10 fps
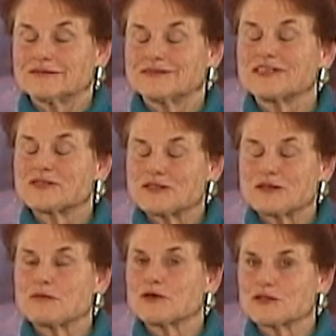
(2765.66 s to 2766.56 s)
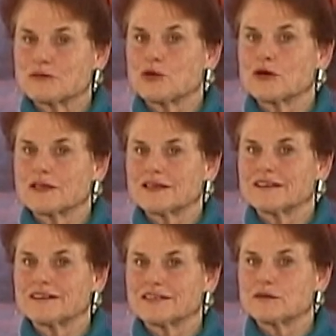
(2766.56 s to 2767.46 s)
Those are the most
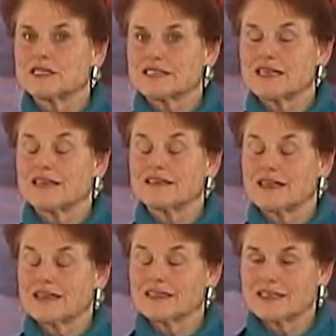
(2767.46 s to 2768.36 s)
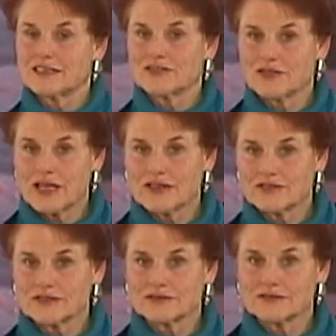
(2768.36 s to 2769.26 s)
important to be said at the end of
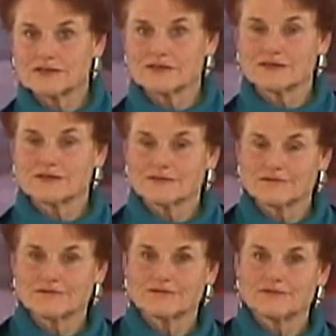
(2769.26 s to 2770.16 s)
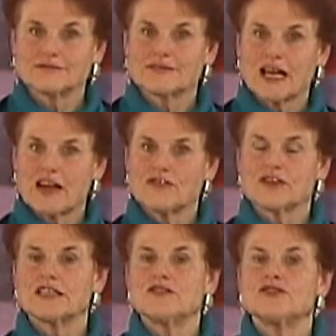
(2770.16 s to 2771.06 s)
life. I
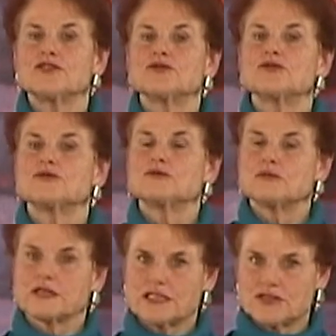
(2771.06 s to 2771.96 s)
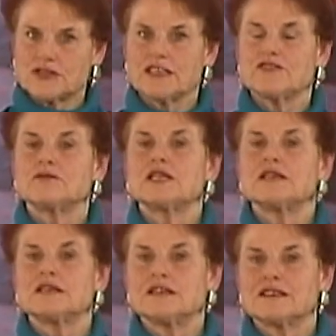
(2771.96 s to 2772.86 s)
forgive you. Please forgive
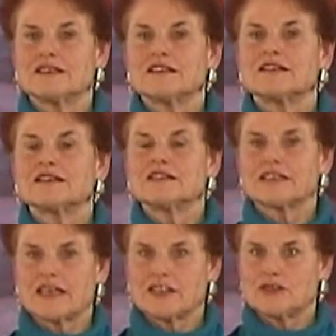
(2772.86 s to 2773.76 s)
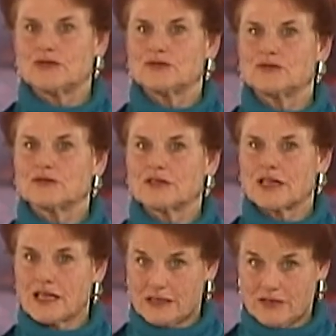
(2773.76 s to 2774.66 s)
me. Thank you.
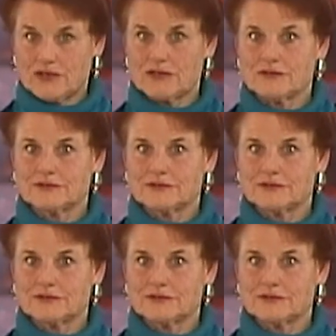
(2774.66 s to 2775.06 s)
I love you.